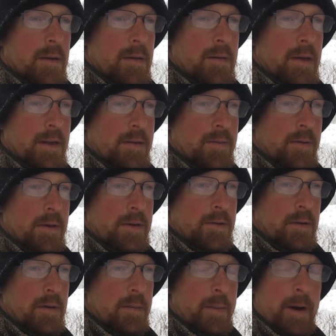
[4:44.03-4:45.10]
That's what it's
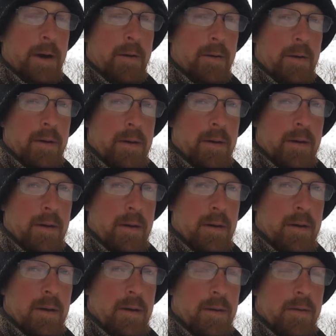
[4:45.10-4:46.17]
all about.
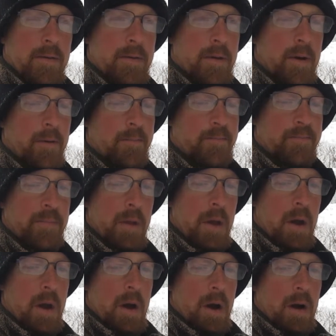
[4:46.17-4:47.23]
So,
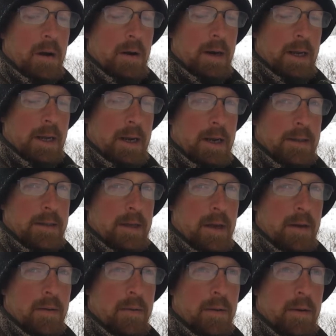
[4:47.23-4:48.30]
alright guys,
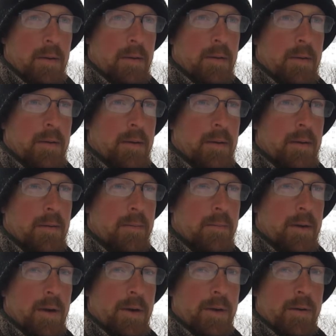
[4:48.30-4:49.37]
well,
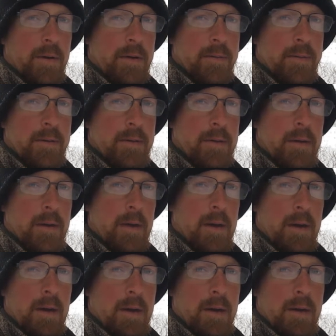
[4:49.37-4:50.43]
Merry Christmas,
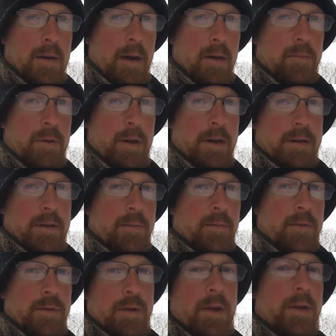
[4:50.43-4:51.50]
God bless, and
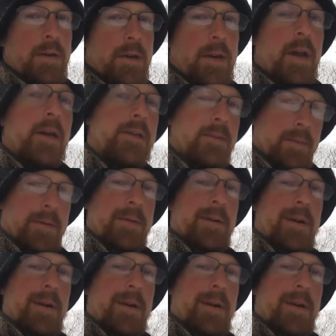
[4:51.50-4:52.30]
we'll see you on the next one.